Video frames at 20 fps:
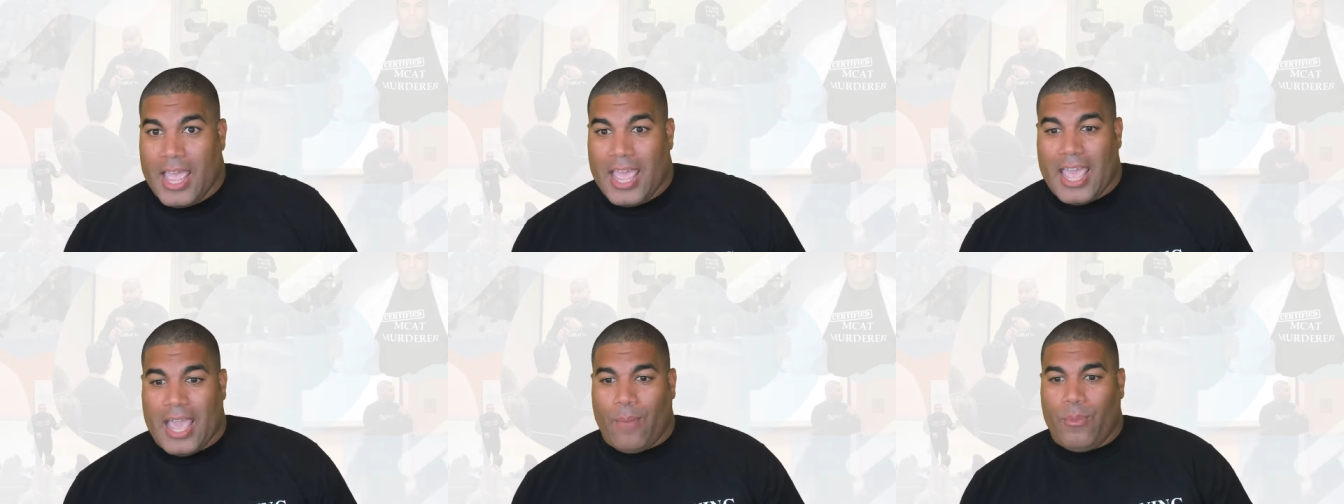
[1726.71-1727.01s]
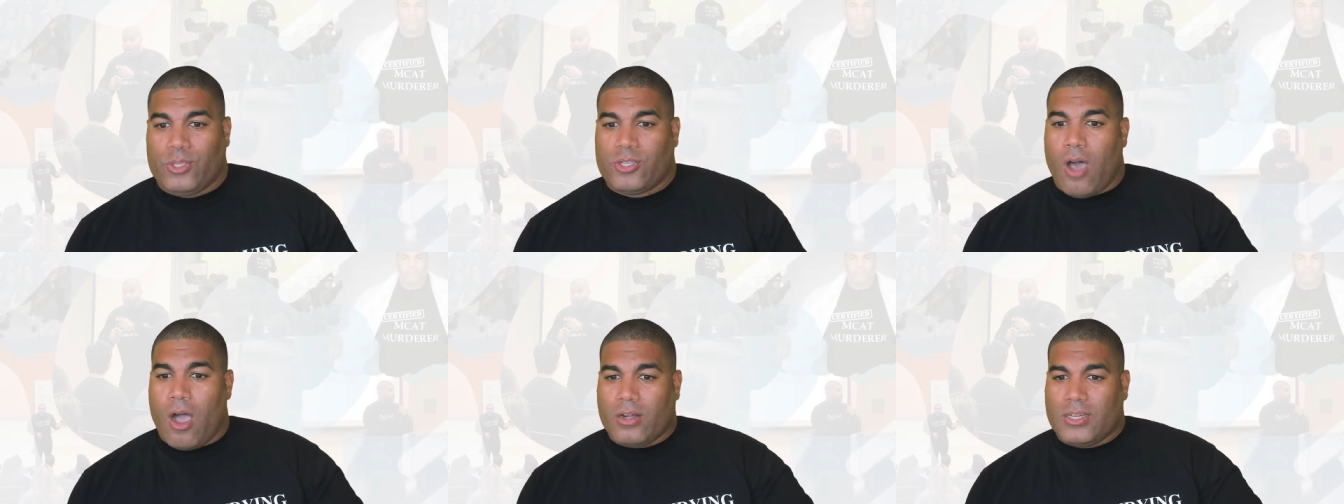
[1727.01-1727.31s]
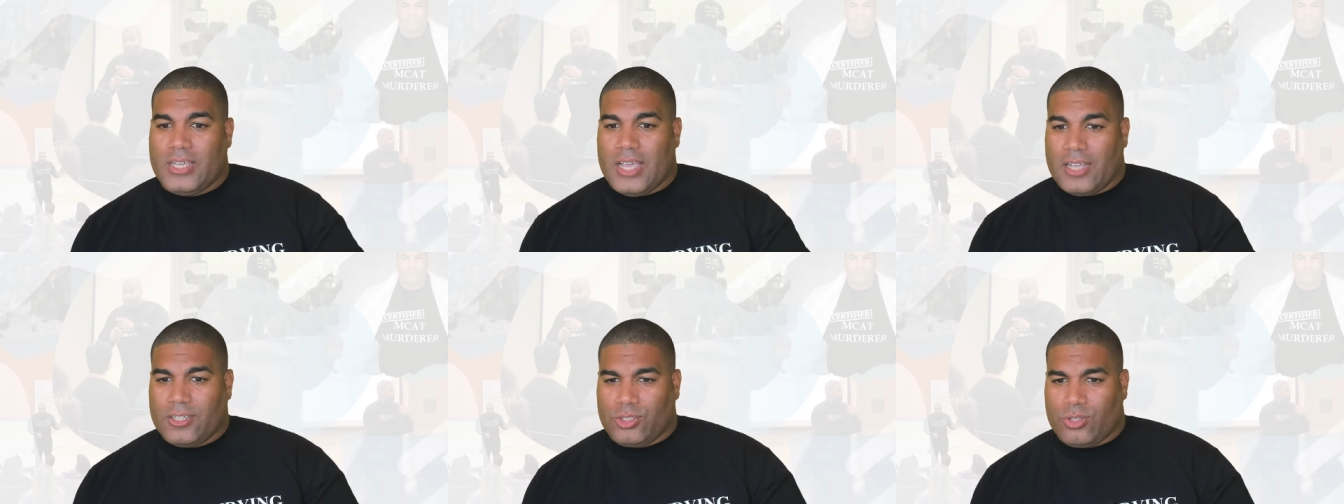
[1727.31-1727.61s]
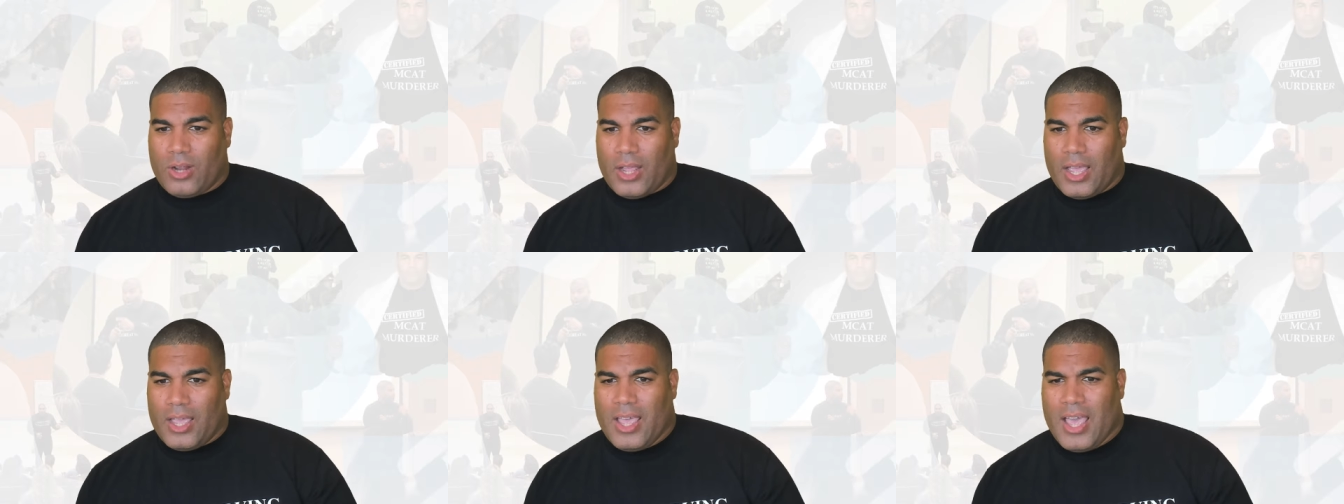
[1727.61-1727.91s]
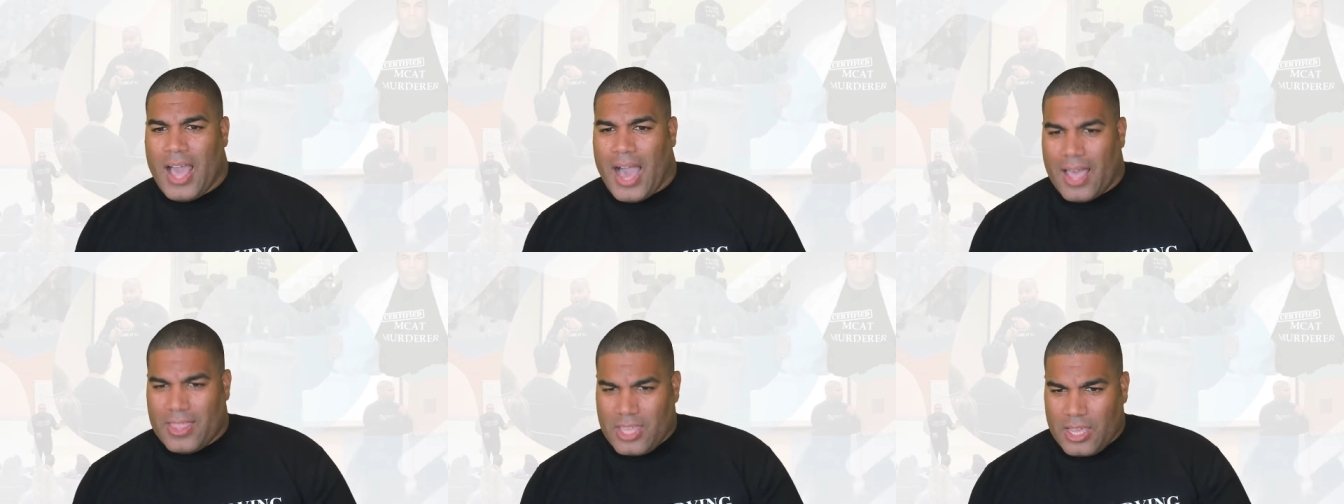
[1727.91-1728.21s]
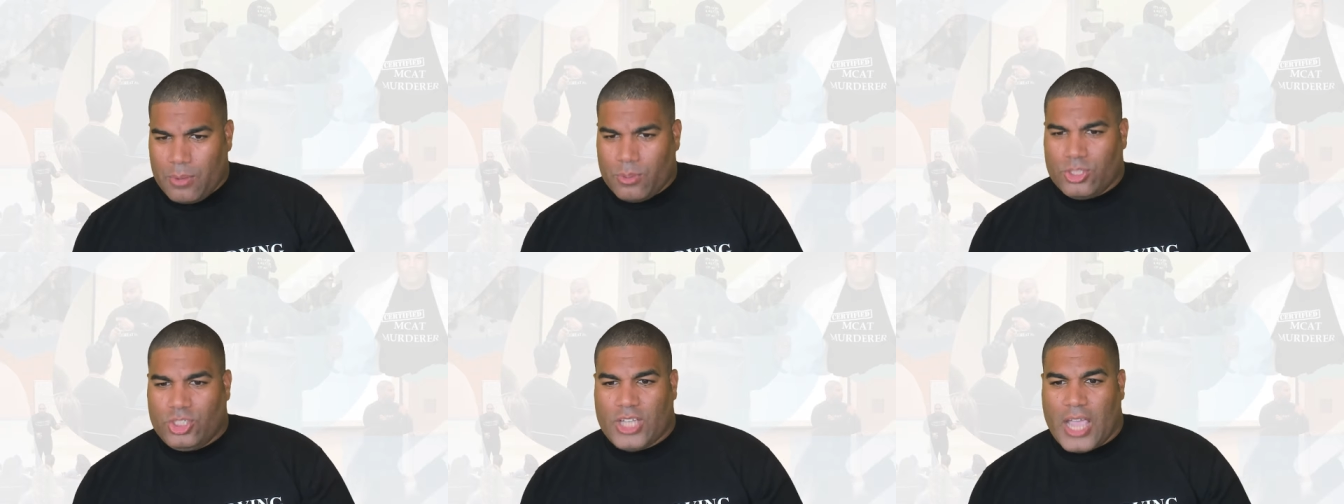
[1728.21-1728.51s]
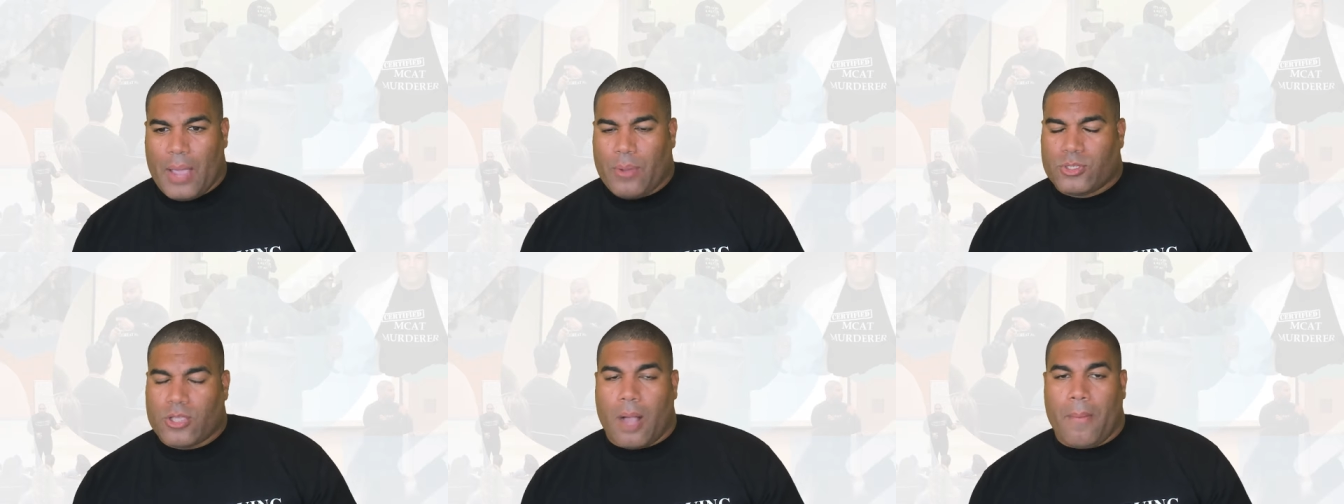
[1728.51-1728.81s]
And we talked yesterday, I think it was Jay
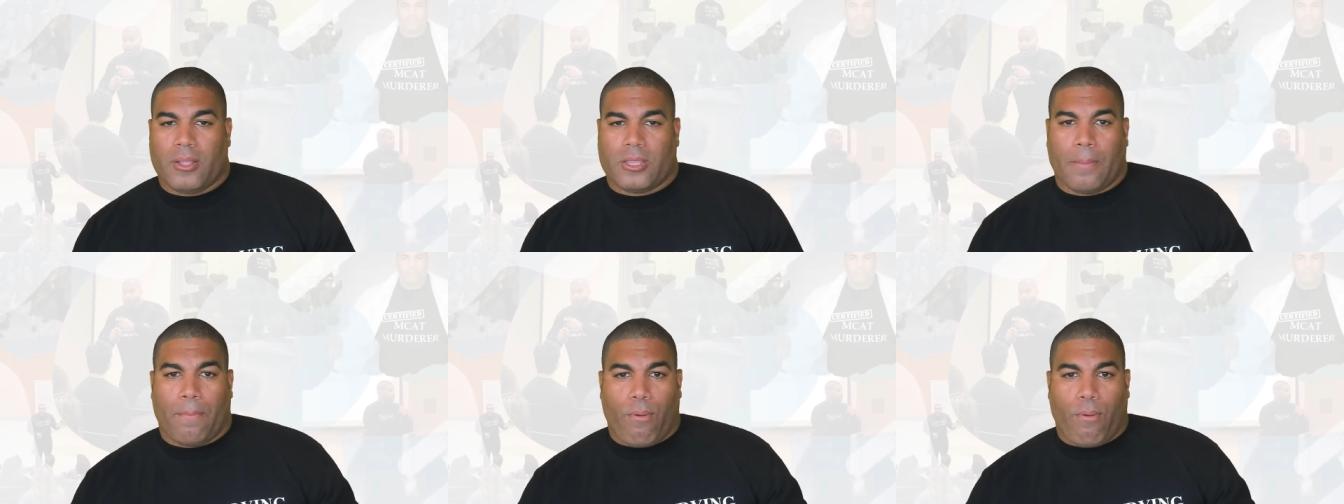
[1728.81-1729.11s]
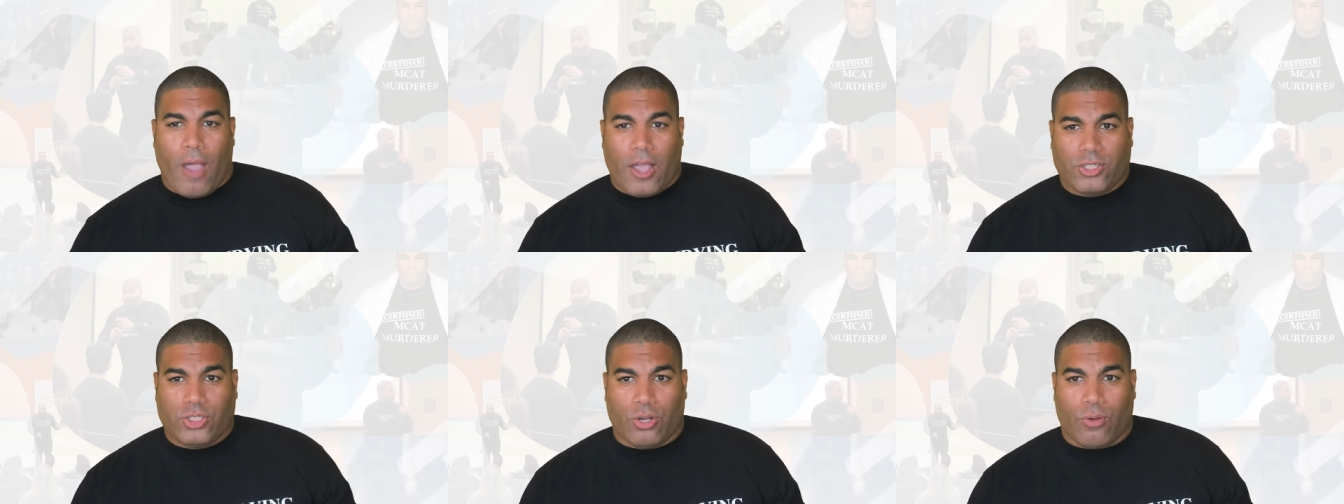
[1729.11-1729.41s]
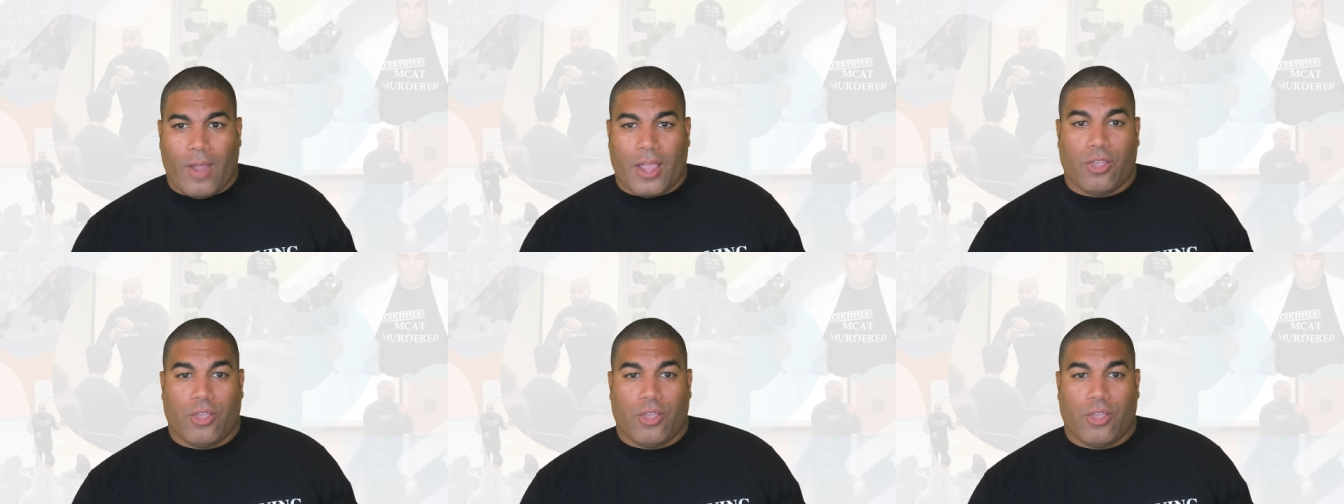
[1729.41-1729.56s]
was talking about the pressure, right?